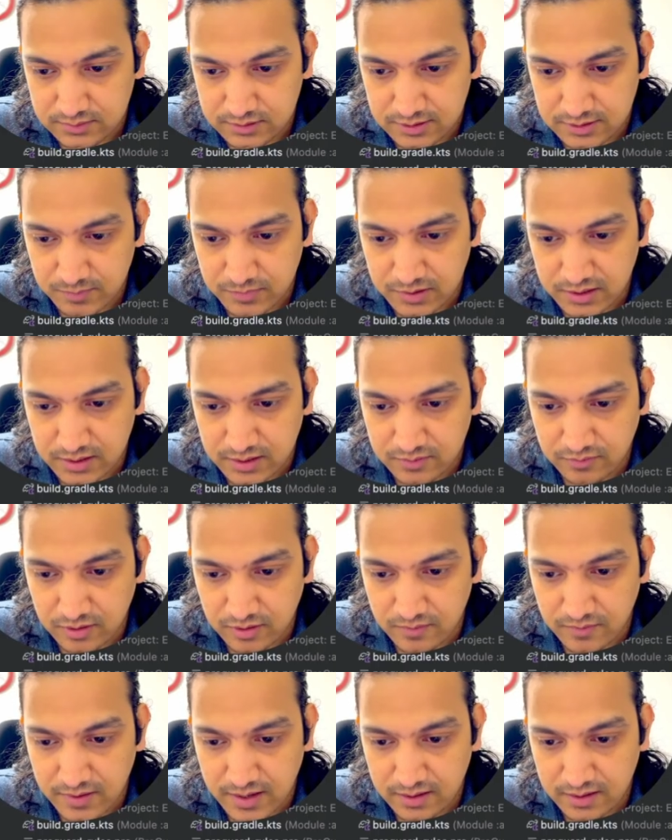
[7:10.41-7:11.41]
simple date
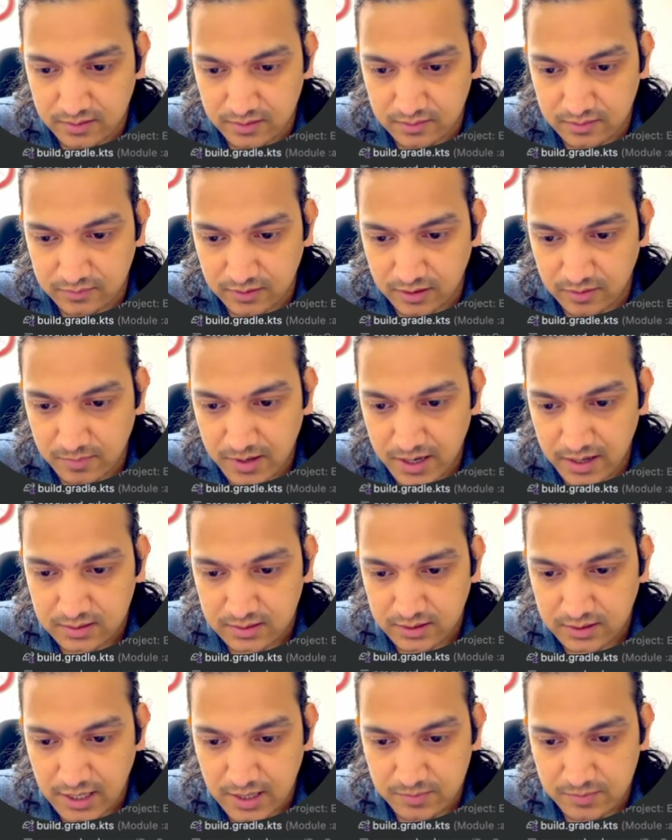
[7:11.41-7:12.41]
format dot format
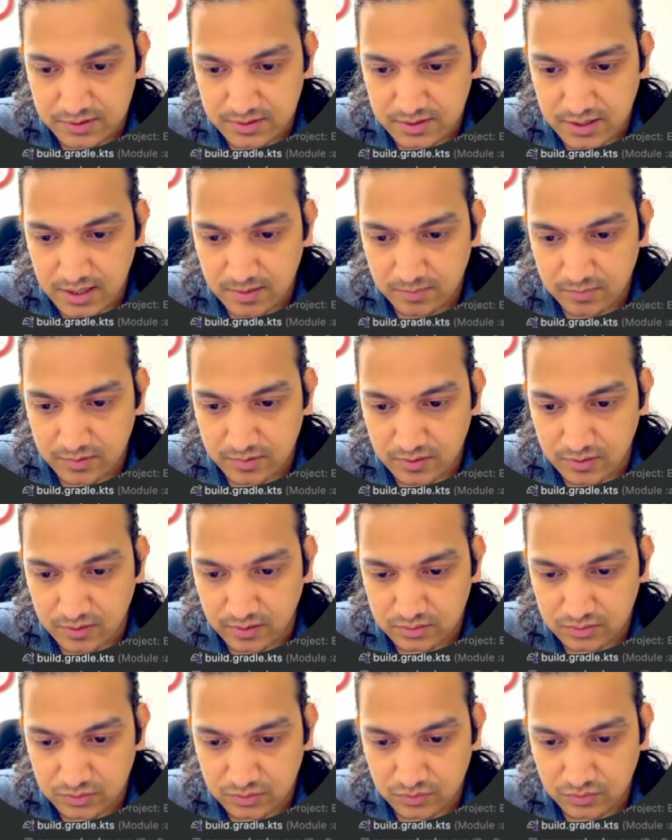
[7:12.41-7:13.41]
timestamp
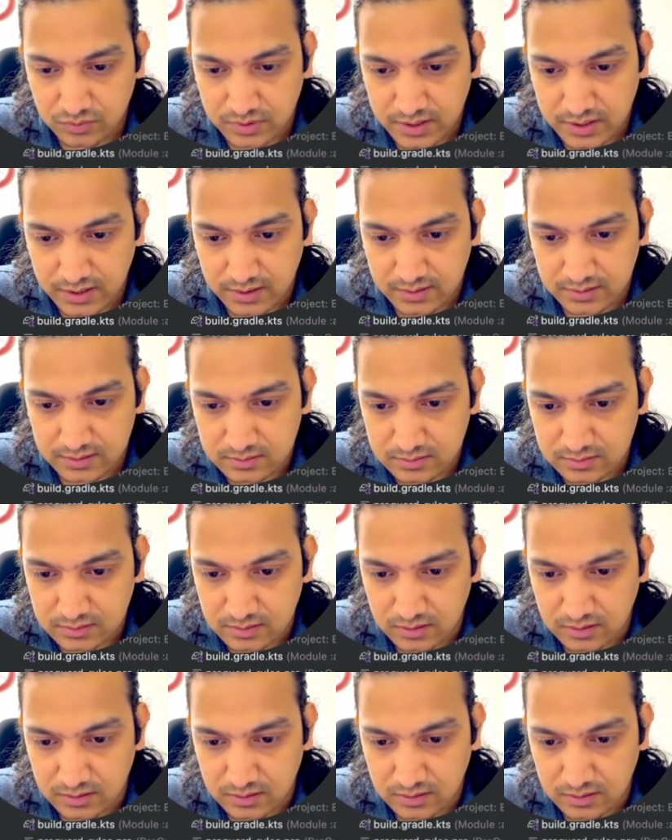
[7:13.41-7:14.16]
dot to date